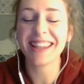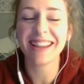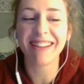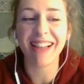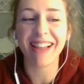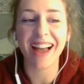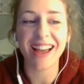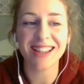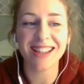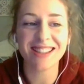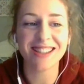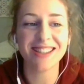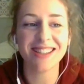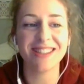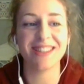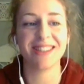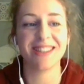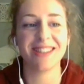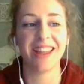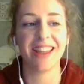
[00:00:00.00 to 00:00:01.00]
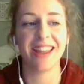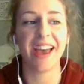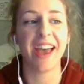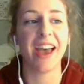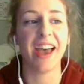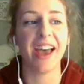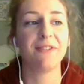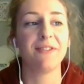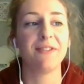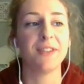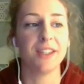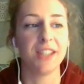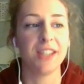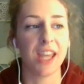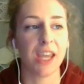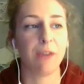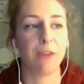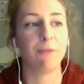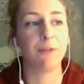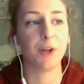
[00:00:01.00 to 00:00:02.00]
the classes that I have to
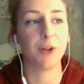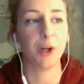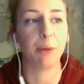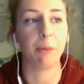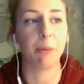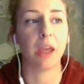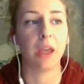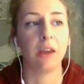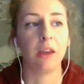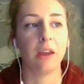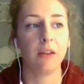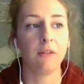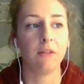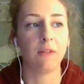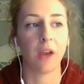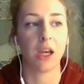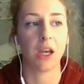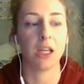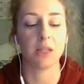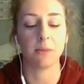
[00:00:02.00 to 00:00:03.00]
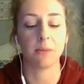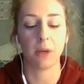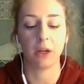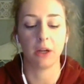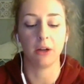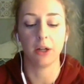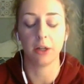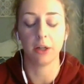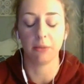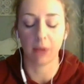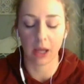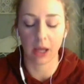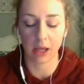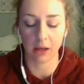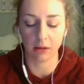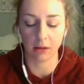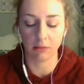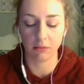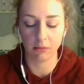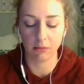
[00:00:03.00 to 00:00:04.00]
take for my finance minor or
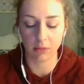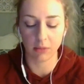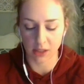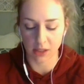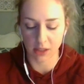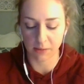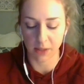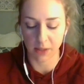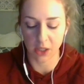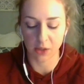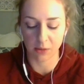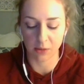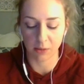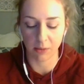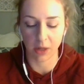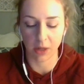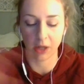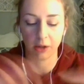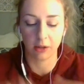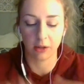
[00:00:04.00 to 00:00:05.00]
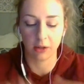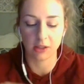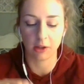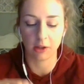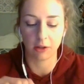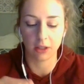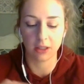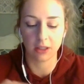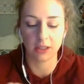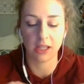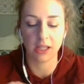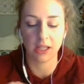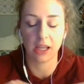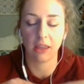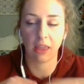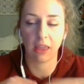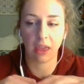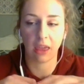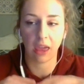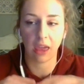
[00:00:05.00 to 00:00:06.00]
my business management minor, because I'll get to take
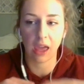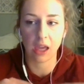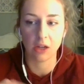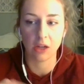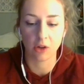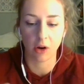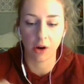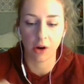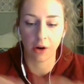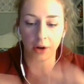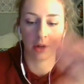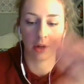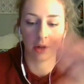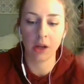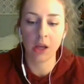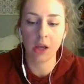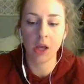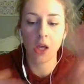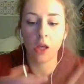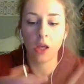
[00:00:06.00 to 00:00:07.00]
like HR,